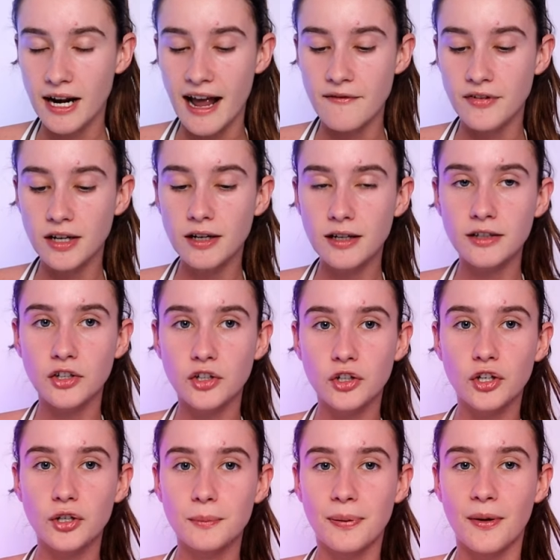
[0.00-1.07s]
whatever
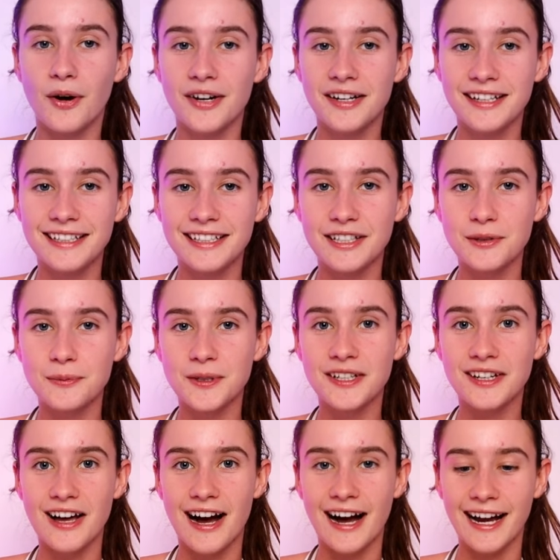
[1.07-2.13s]
coupon you
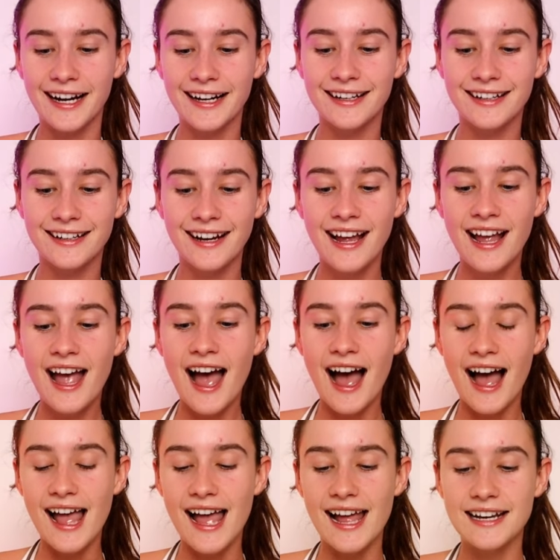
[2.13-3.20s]
would like,
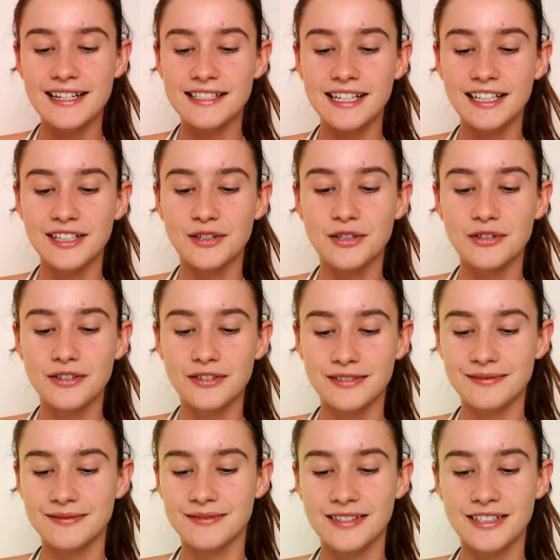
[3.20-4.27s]
and
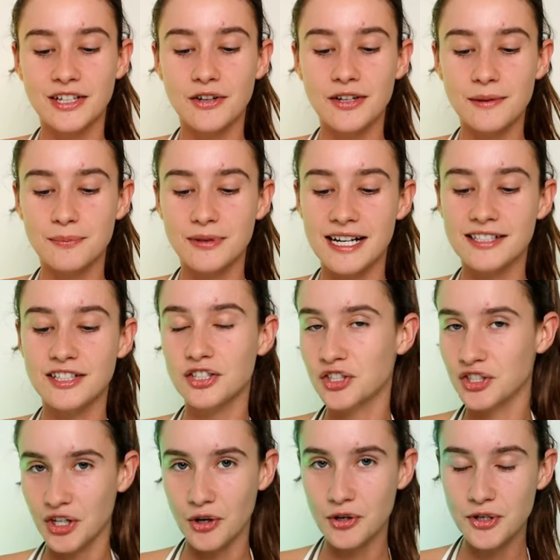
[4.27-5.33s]
you're gonna press
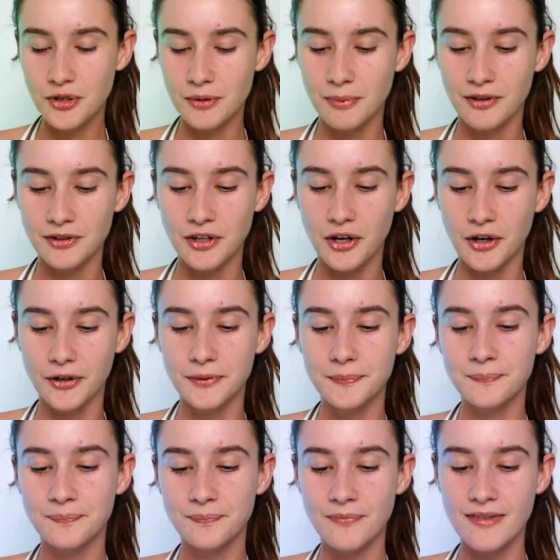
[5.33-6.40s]
show coupon
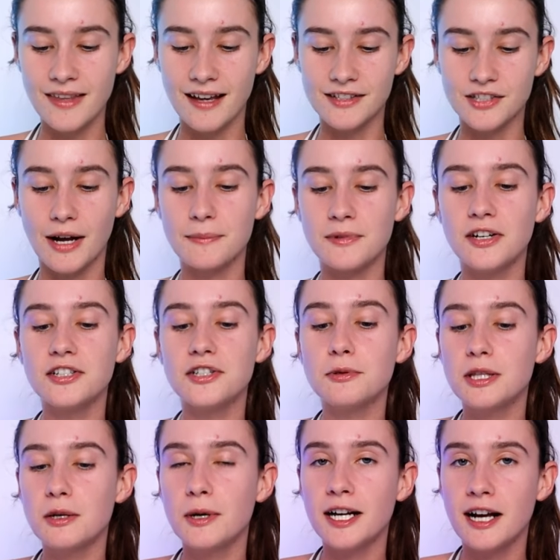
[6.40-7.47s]
code. So I'm going to
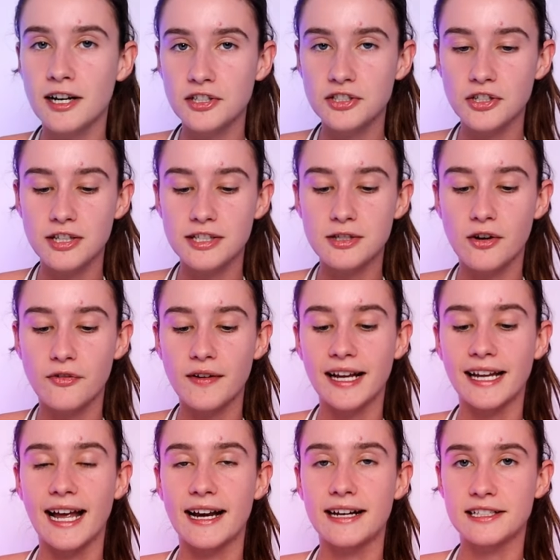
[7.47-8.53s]
do the $100 off
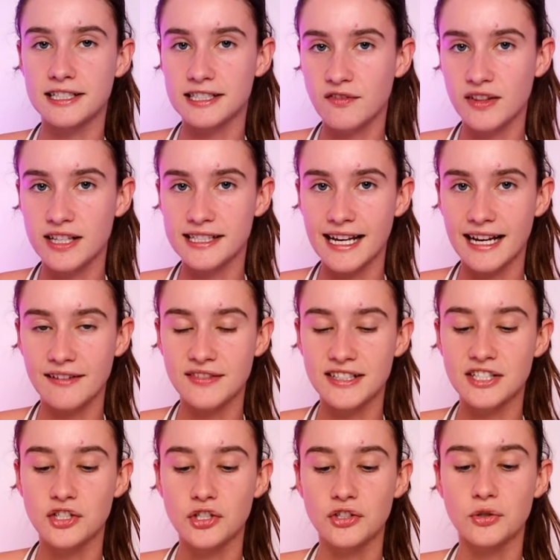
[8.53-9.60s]
again just for the sake of
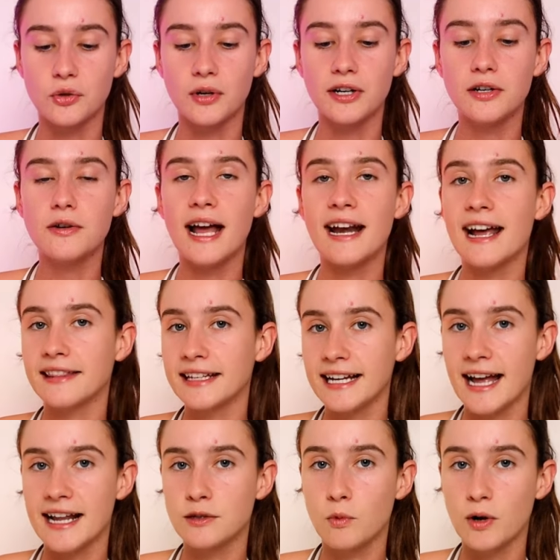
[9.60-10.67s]
this tutorial, and at
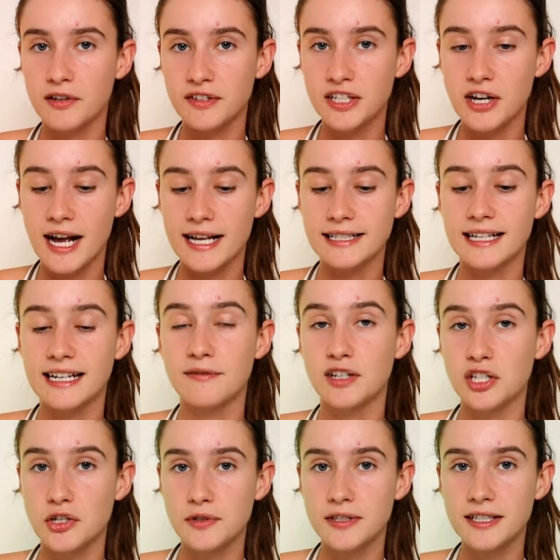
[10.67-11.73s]
the end one of you guys can
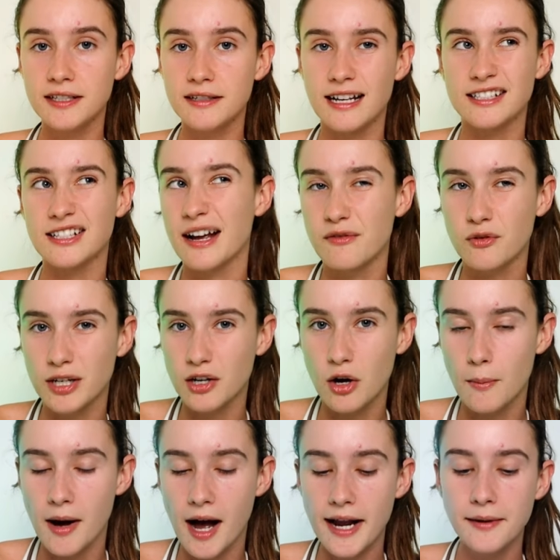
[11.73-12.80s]
even use it, as I've already
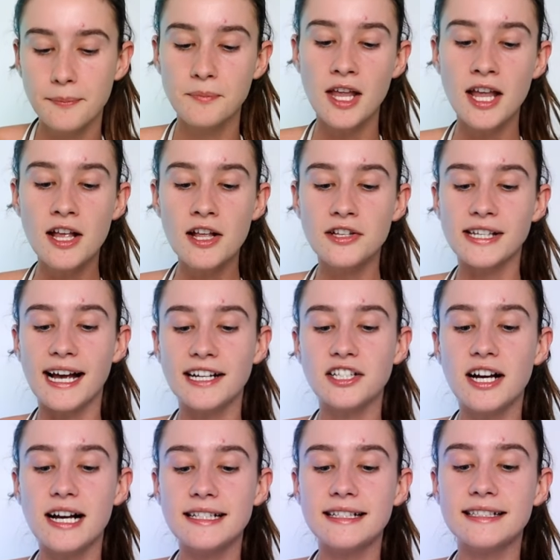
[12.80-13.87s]
got mine. So as
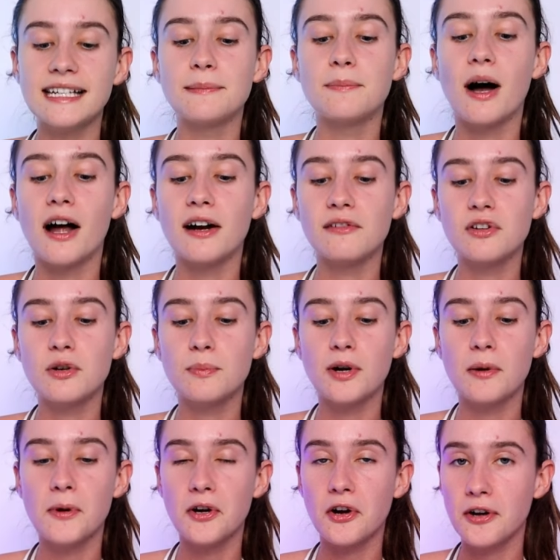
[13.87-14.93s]
you guys can see, part of your
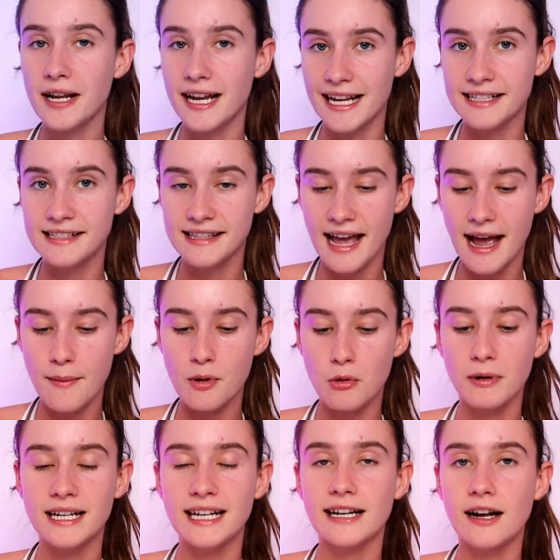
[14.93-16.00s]
promo code is there,
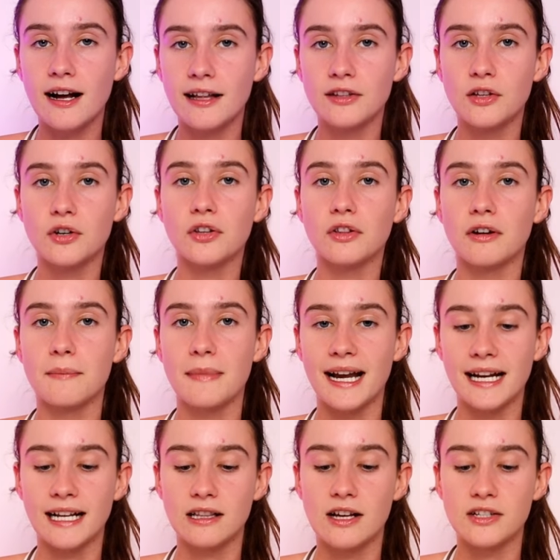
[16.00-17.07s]
but we need to unlock the
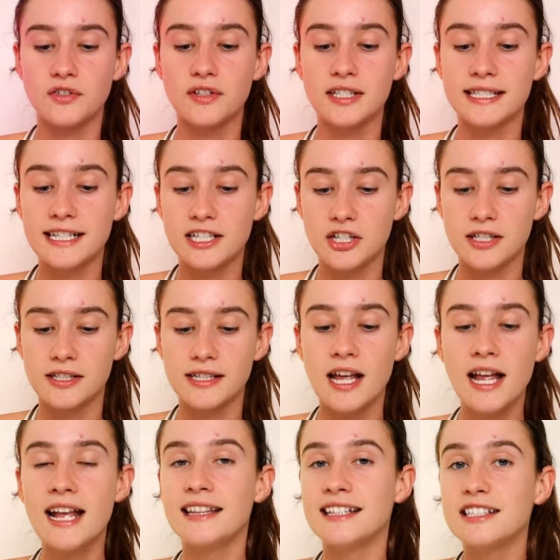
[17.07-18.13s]
remaining last few digits.
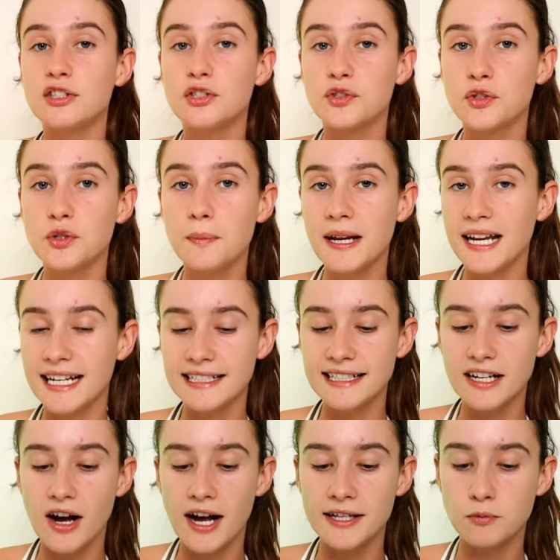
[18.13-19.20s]
This is super
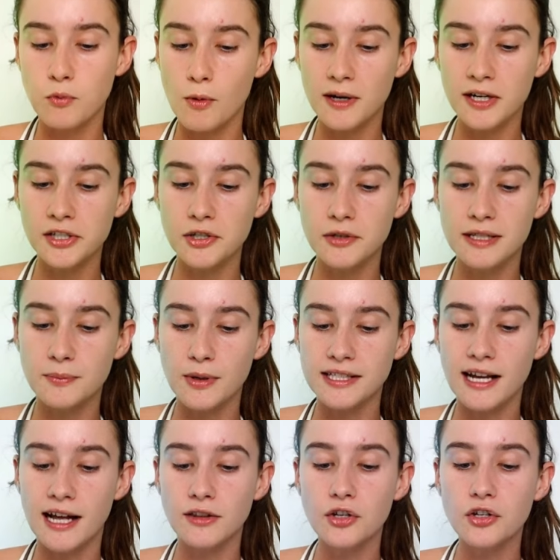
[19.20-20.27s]
easy, guys. What we're going to do is
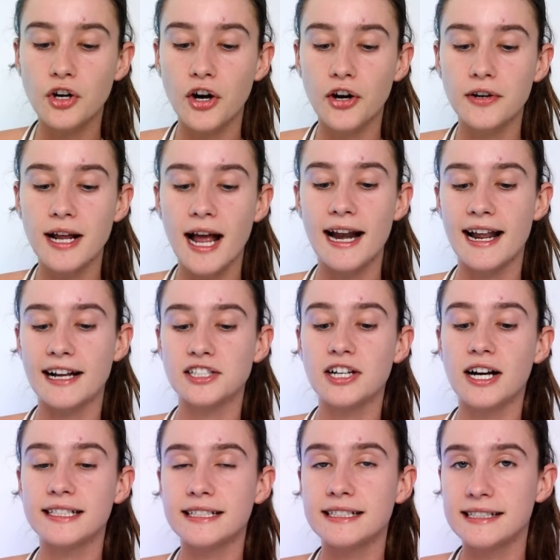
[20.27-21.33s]
press unlock code, and as you
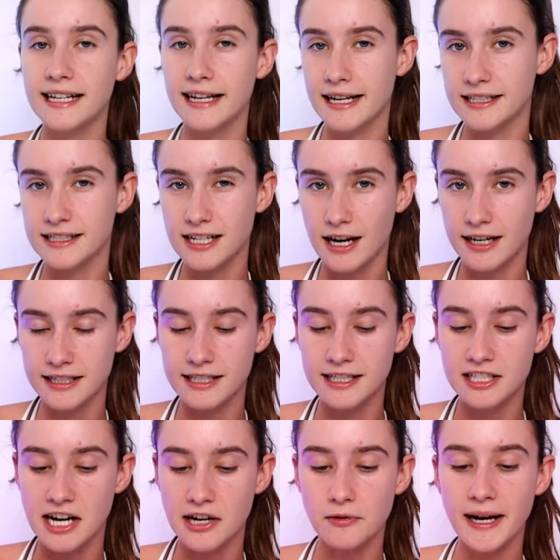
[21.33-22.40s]
guys can see, it's starting to
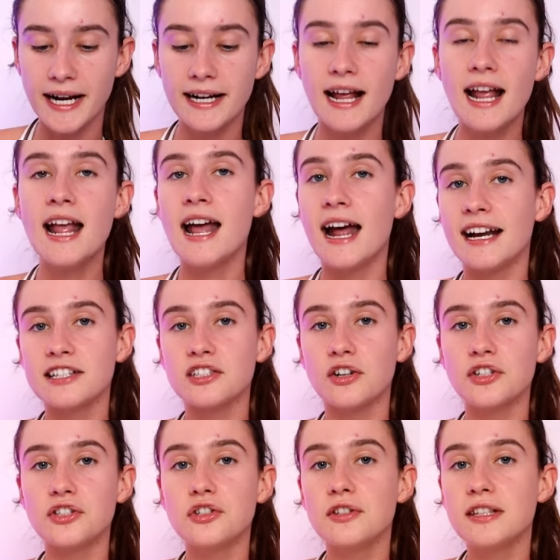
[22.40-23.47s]
generate, and it's
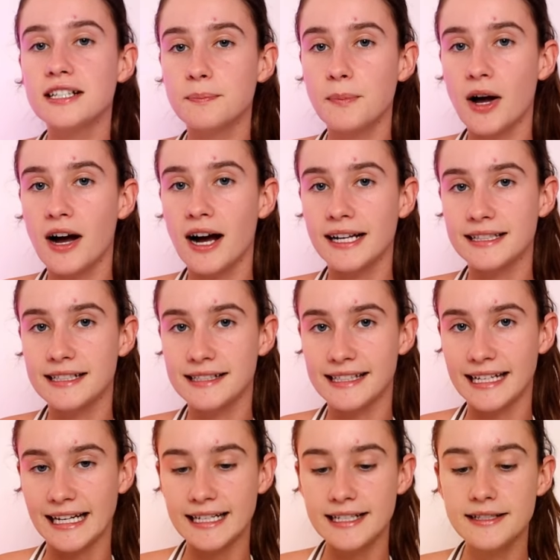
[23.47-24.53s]
going to do this behind the
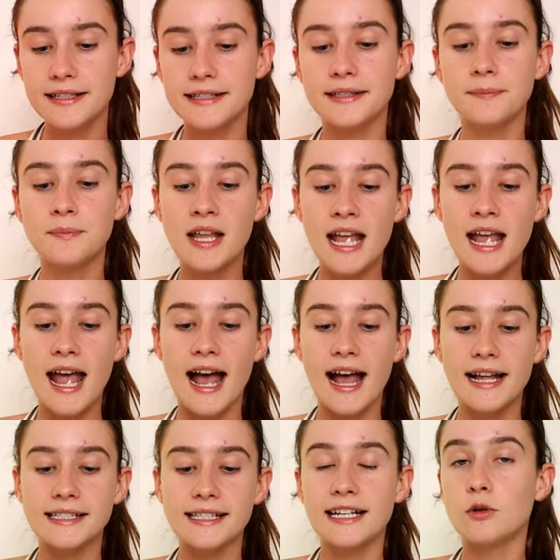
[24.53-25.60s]
scenes.
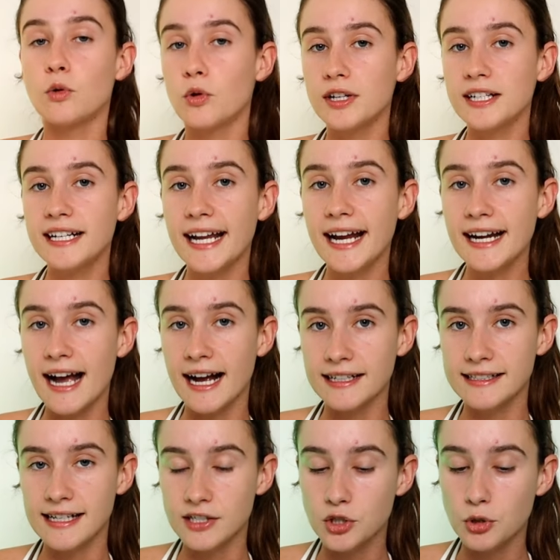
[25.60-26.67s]
And in order to gain
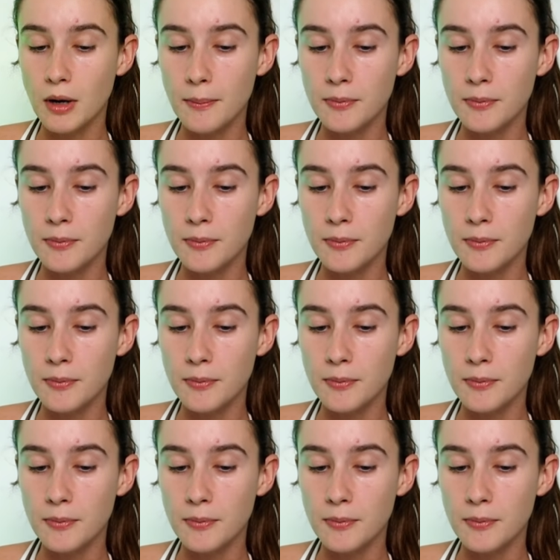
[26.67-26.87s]
access to